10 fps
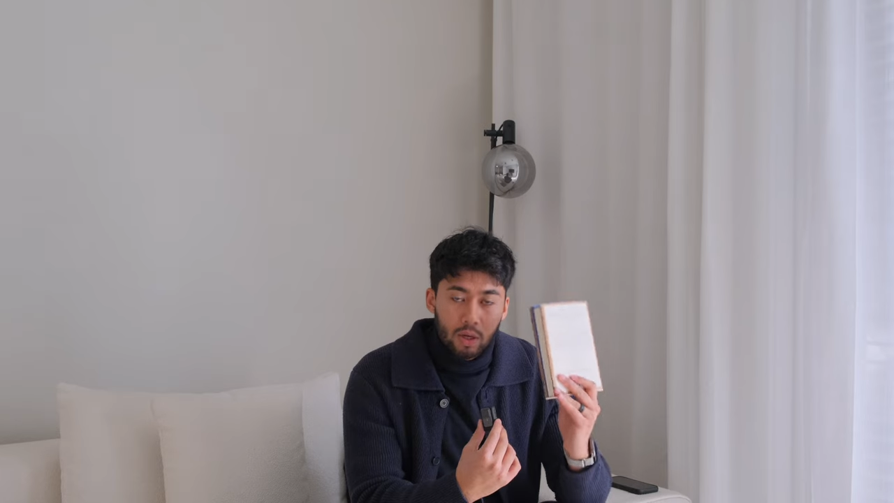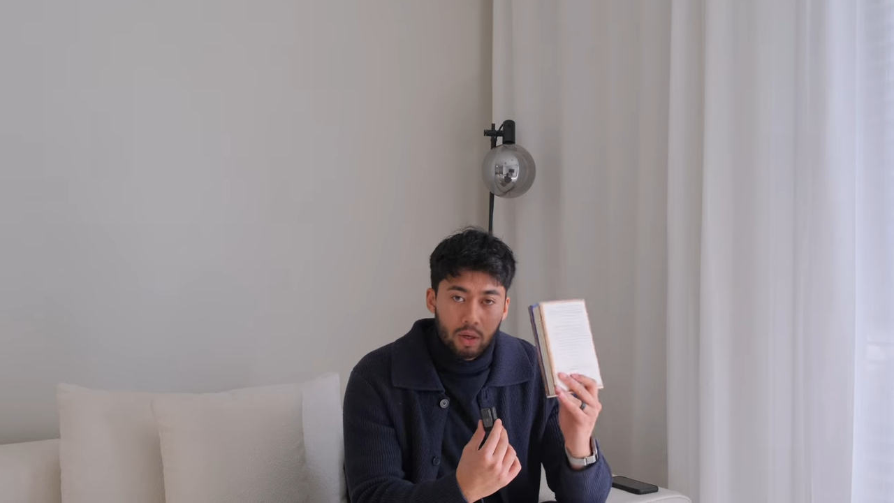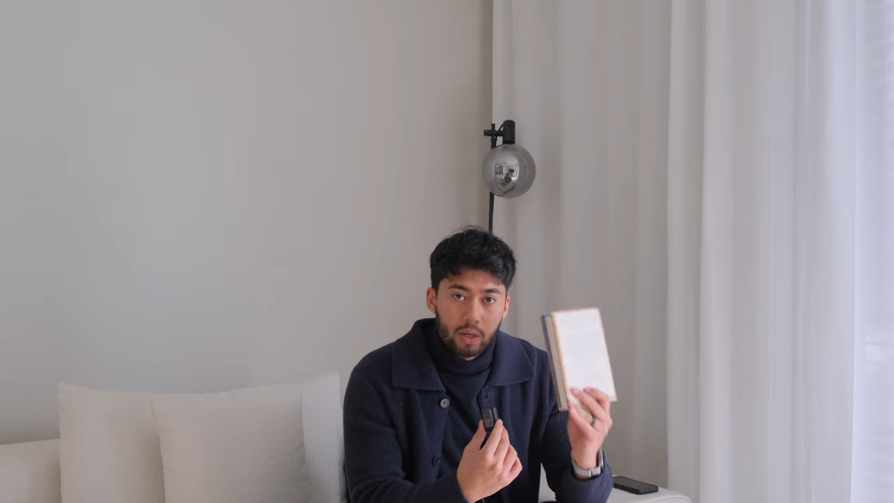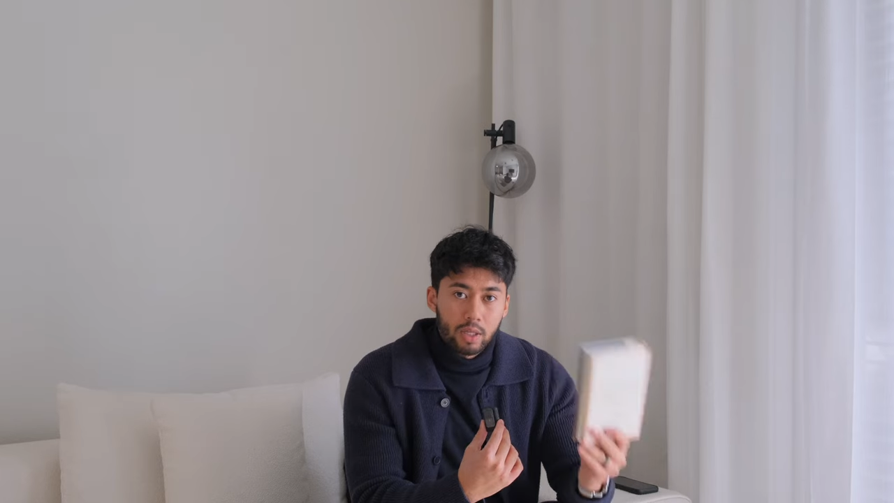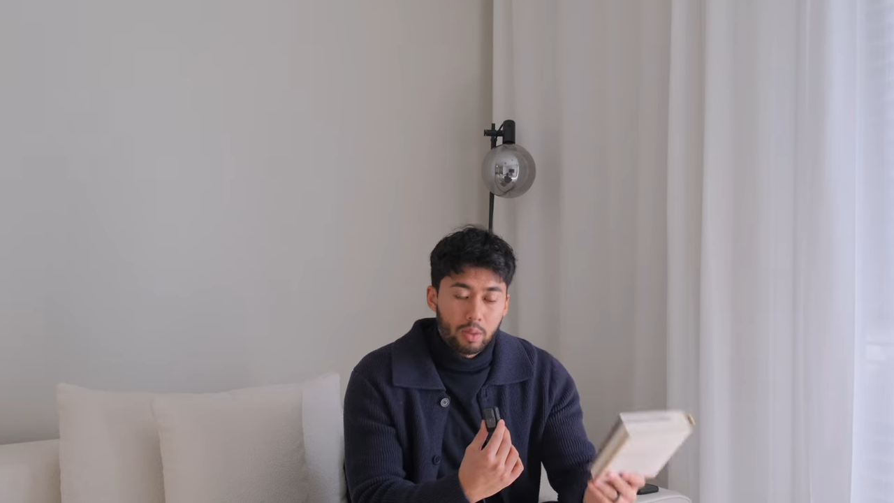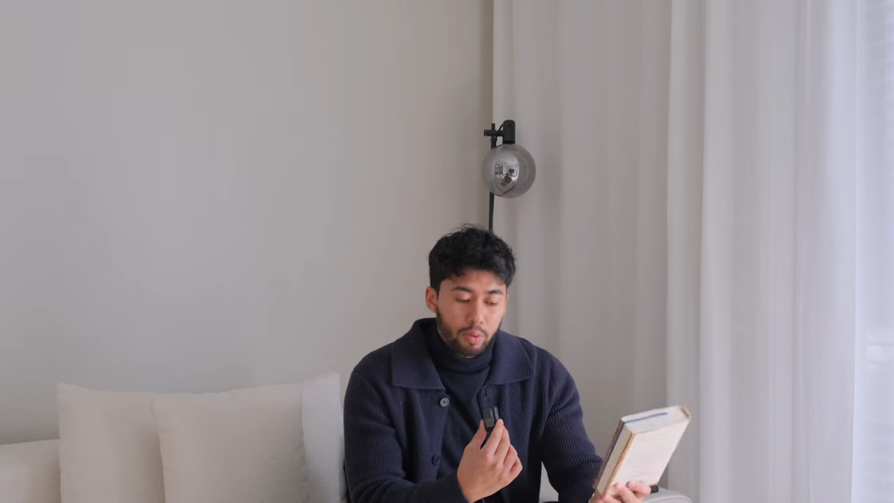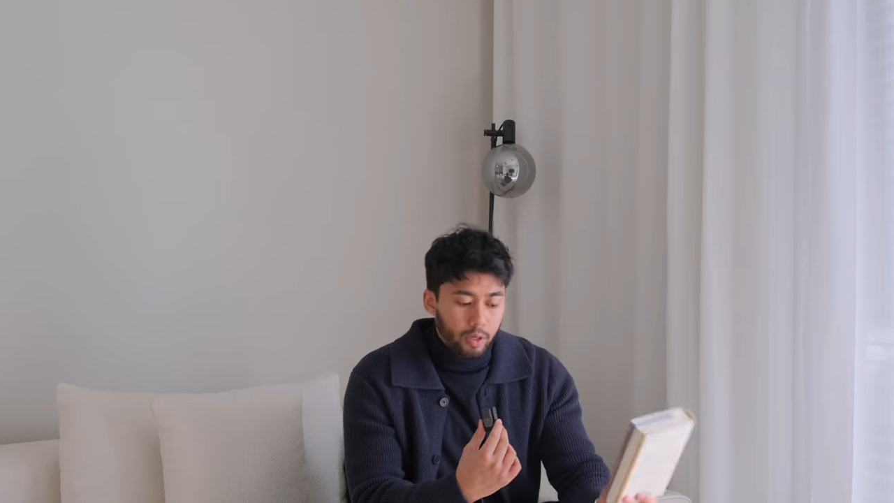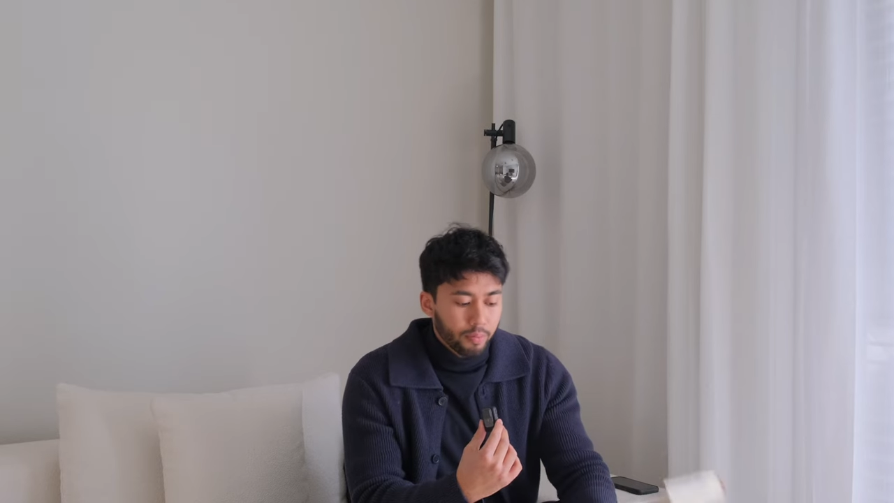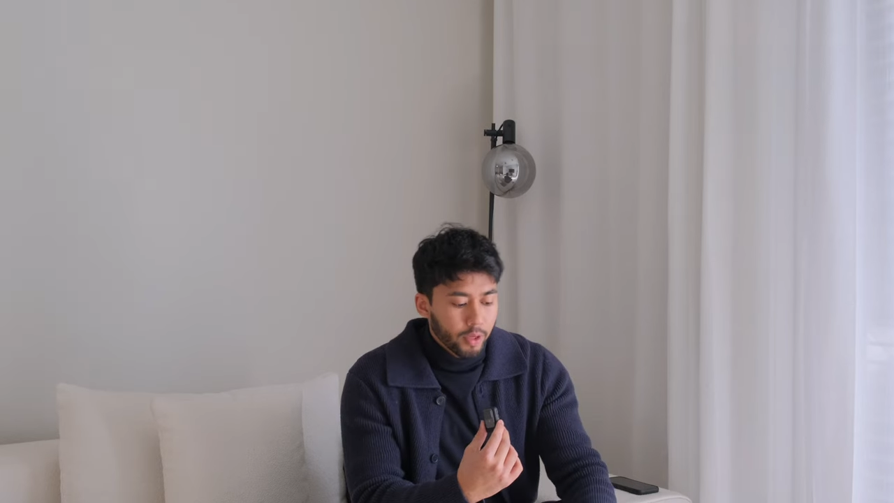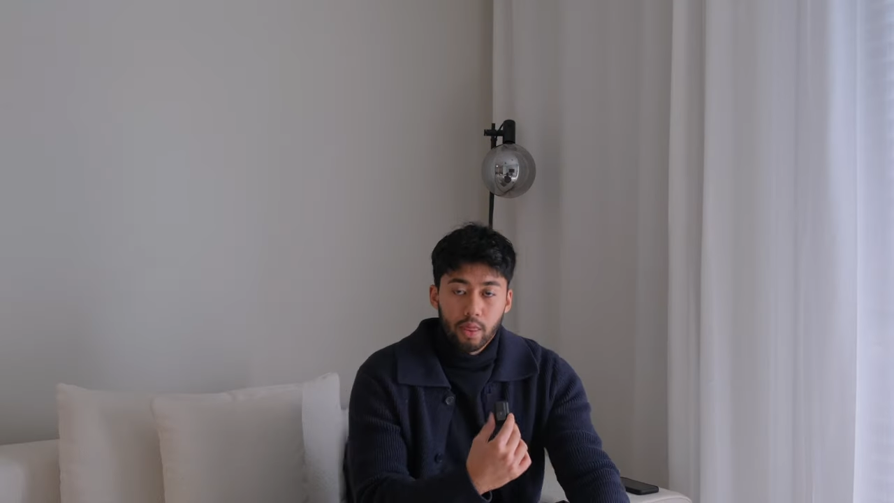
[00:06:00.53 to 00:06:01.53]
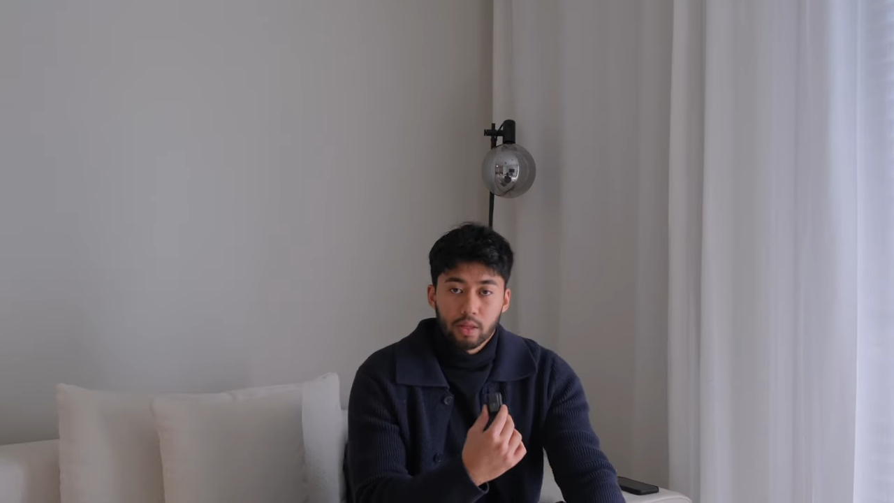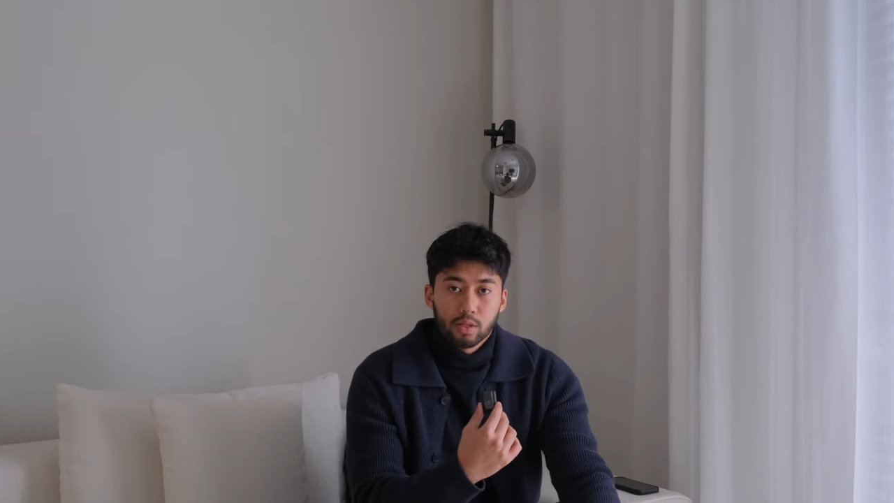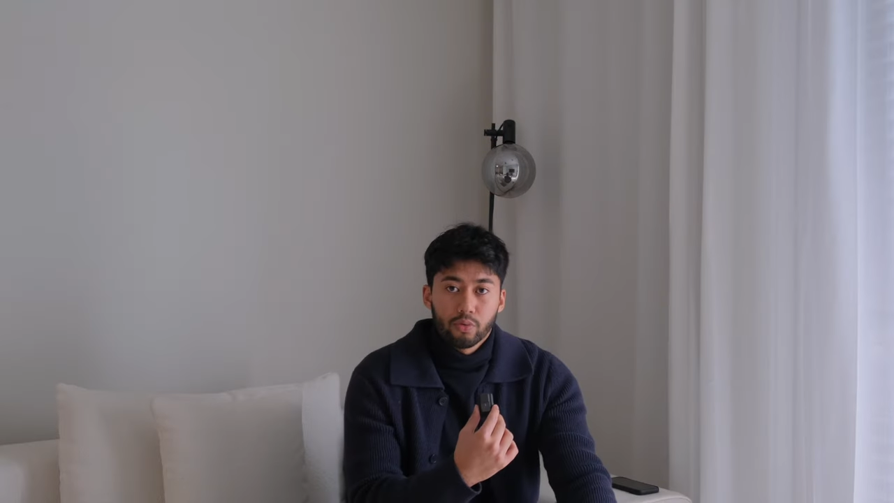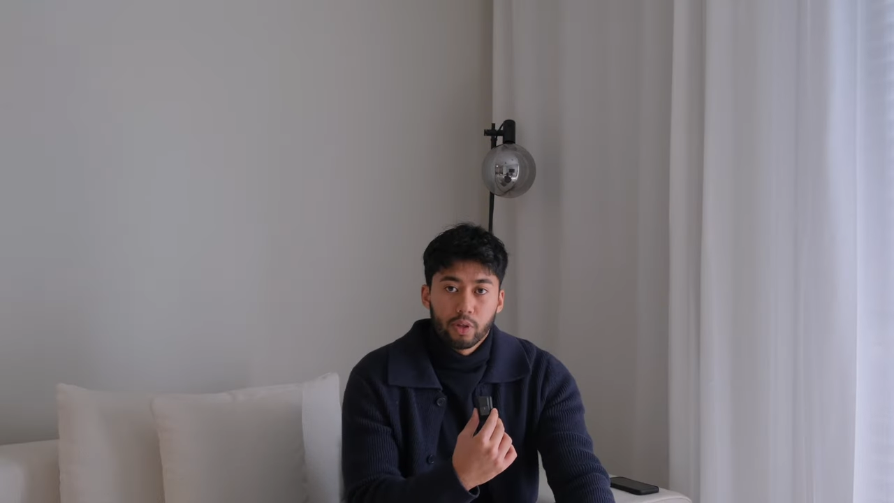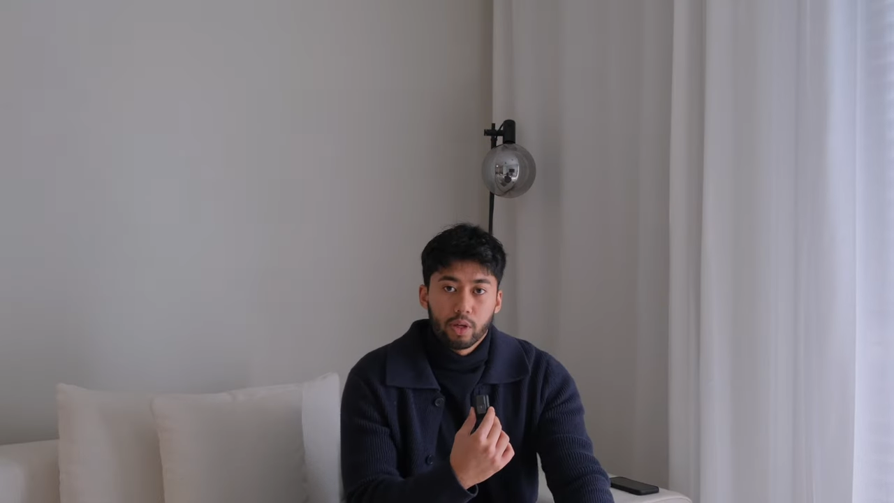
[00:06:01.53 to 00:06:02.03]
on discipline, and this
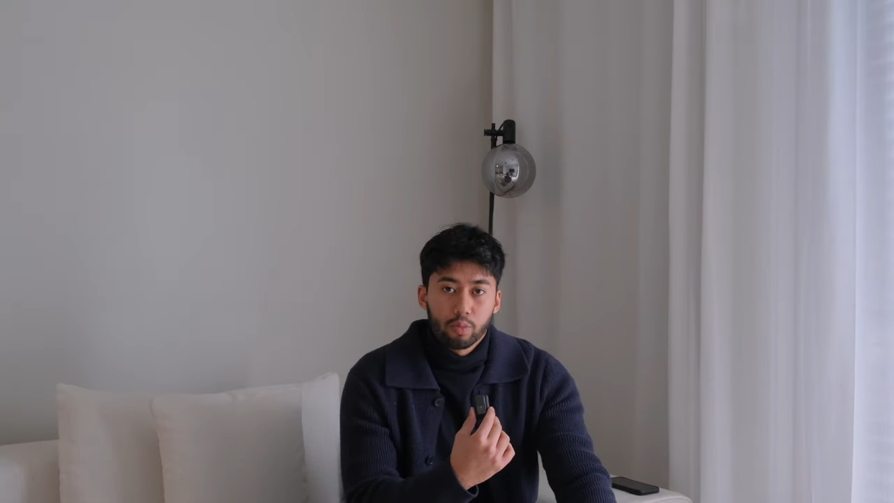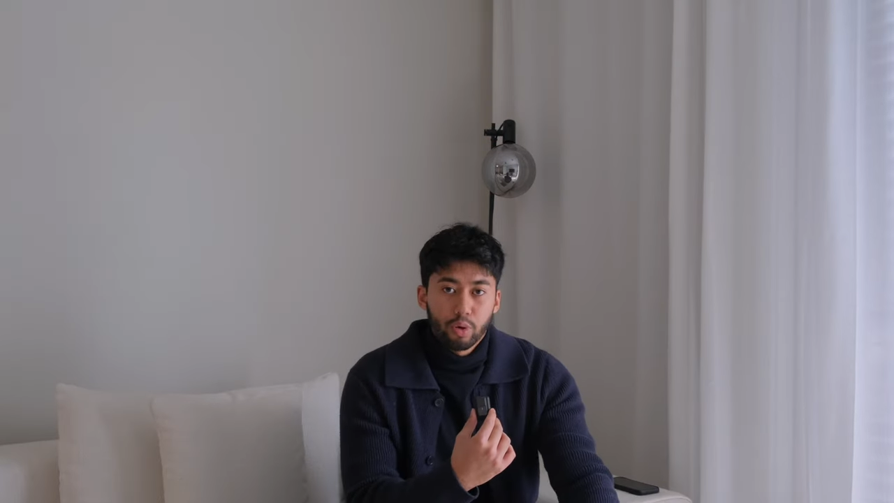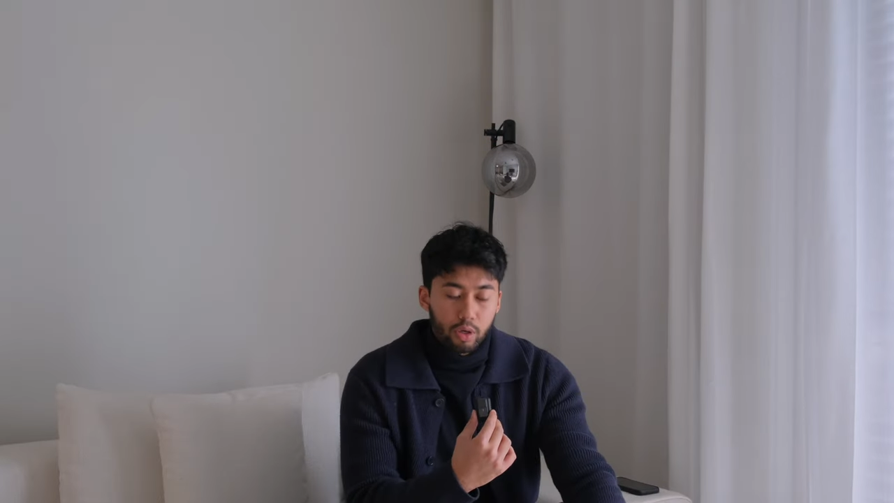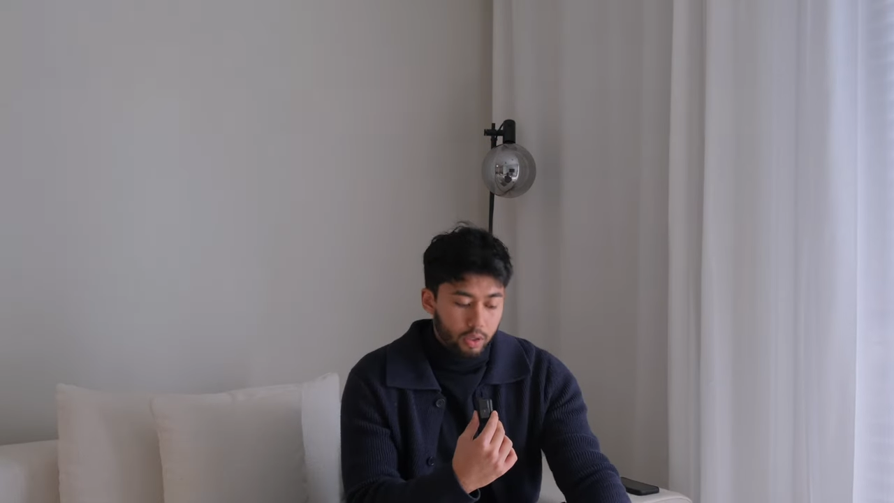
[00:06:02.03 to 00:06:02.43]
is a really good book.